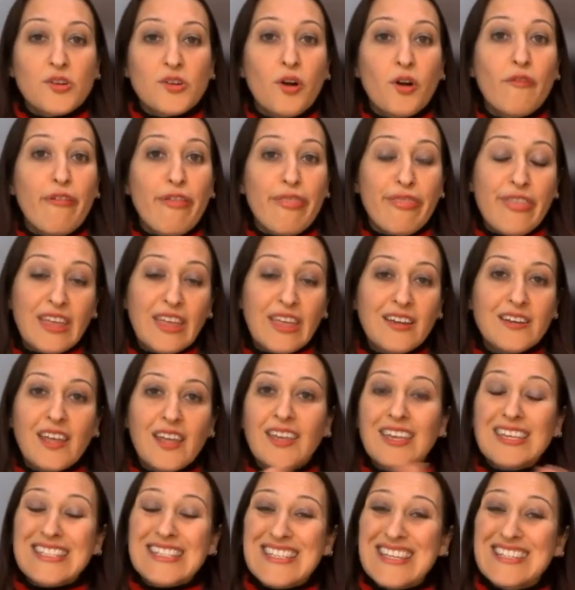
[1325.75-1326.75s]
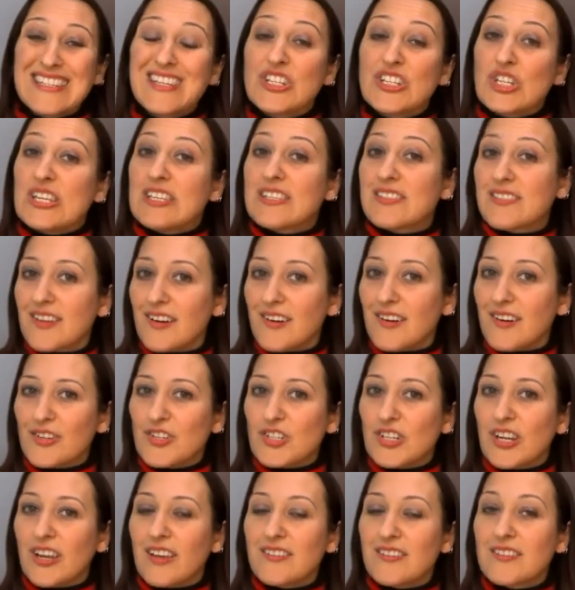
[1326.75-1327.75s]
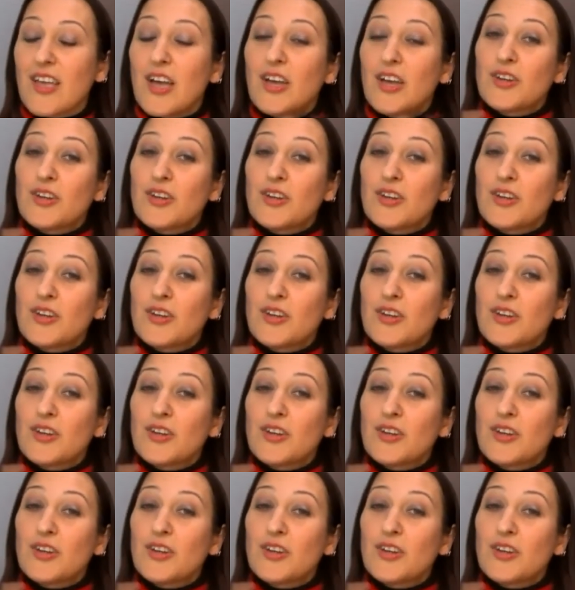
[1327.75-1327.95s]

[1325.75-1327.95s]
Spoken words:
of thickening Synergy starches,